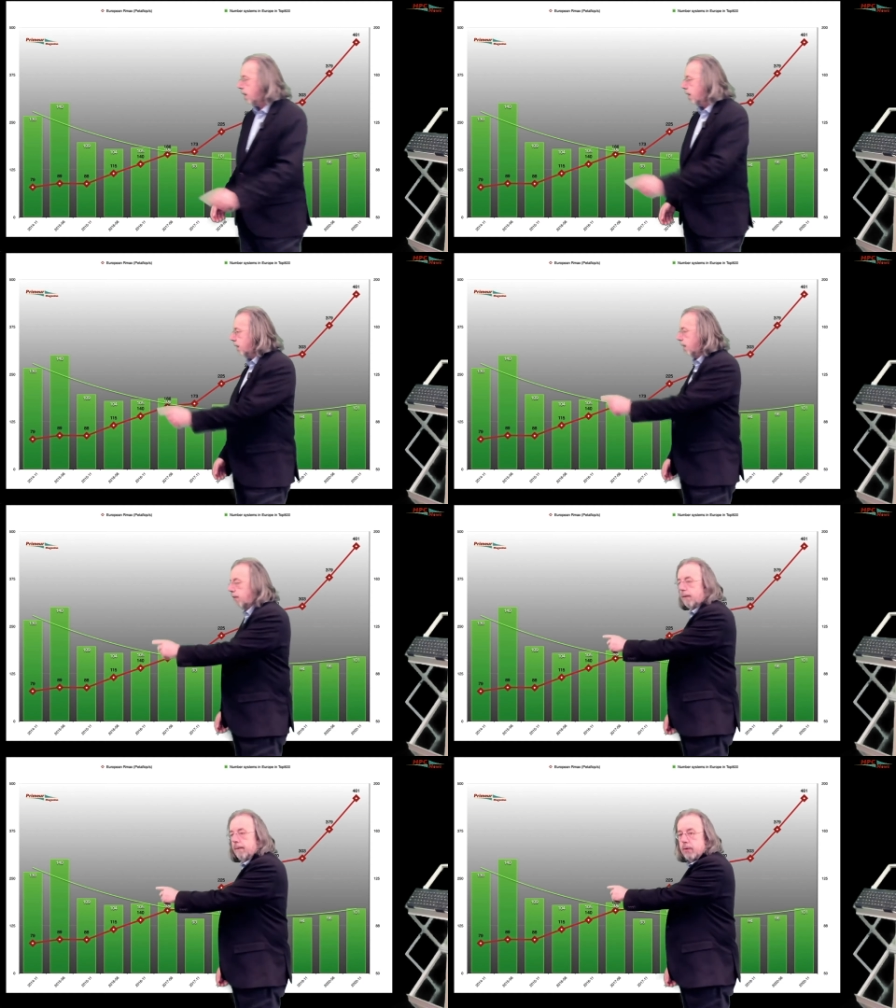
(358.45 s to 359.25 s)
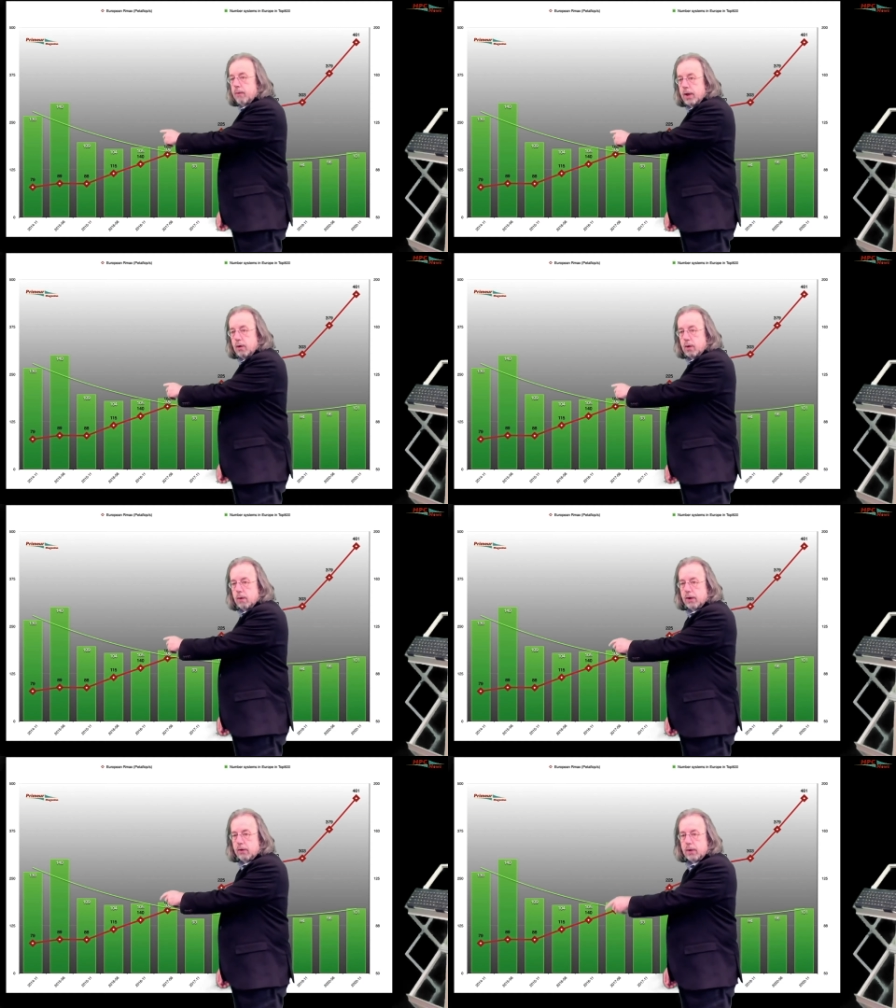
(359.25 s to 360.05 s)
And if we look,
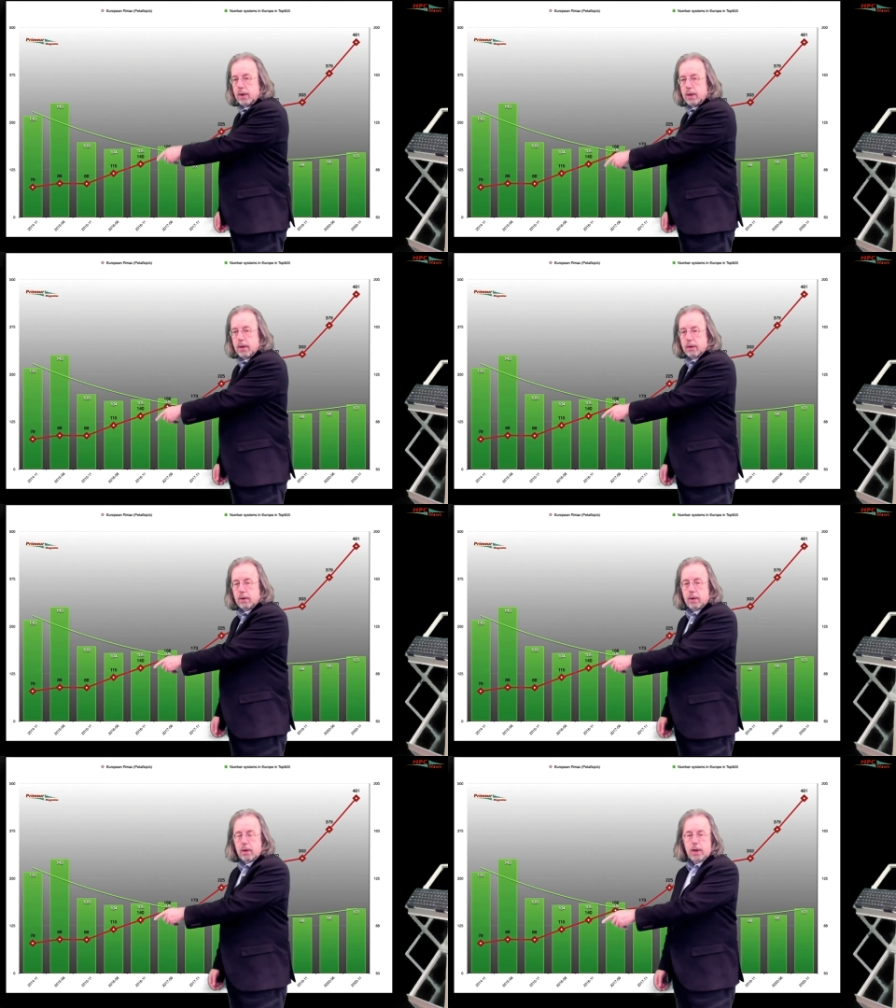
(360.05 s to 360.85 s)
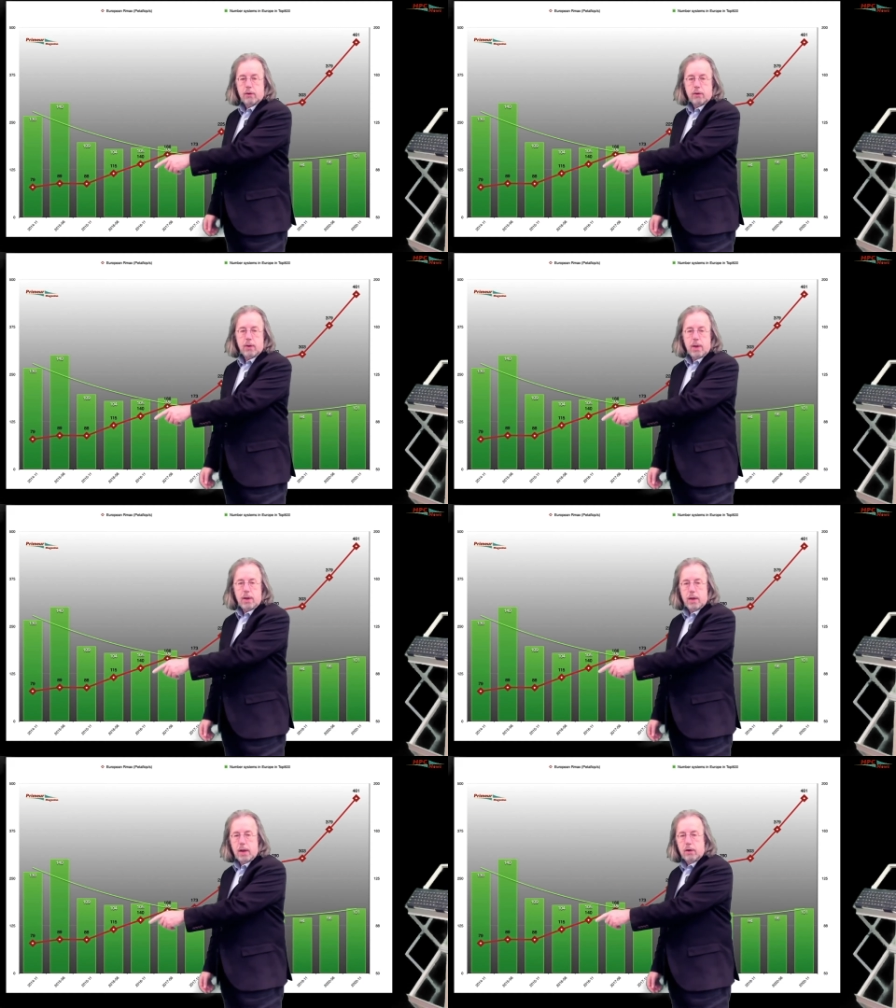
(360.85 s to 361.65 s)
we see that it's,
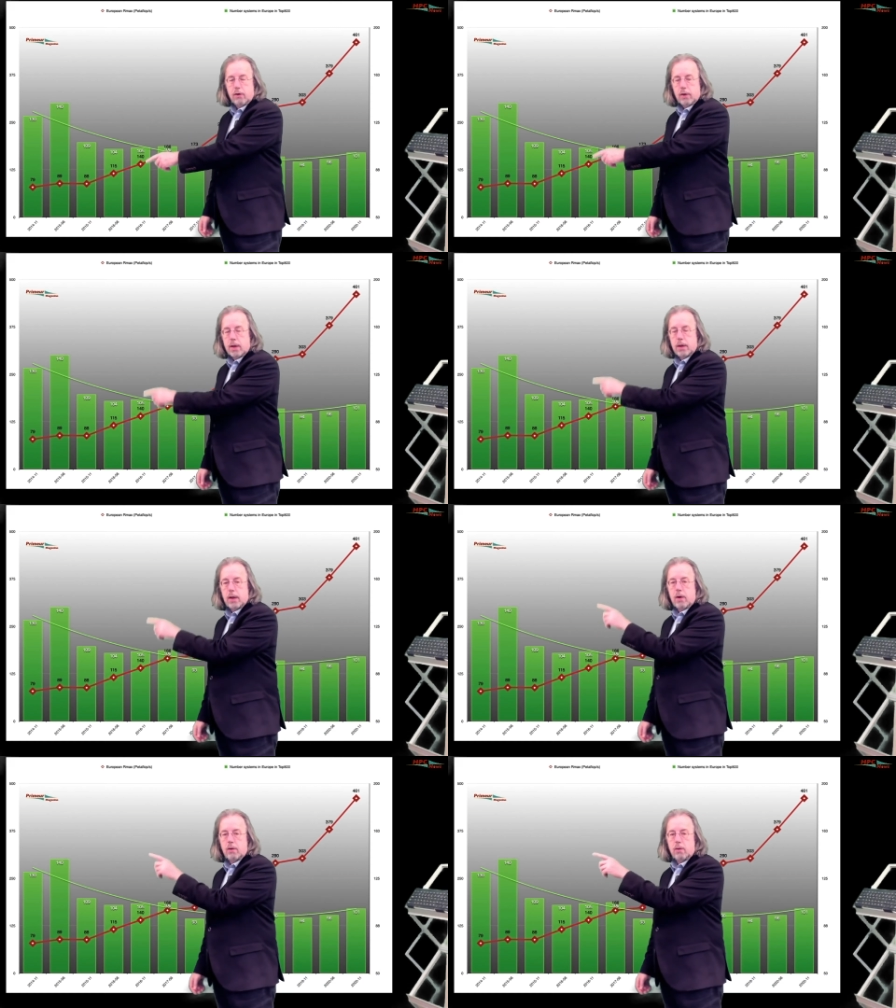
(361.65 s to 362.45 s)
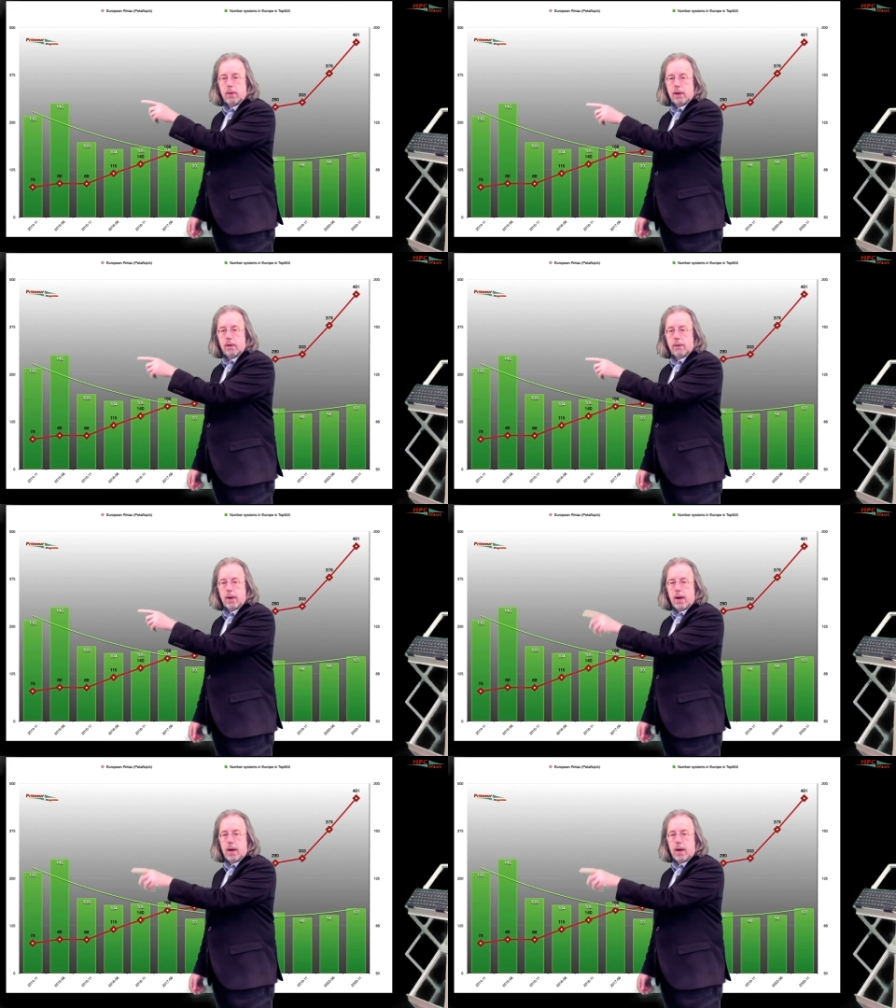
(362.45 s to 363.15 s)
it, it started out relatively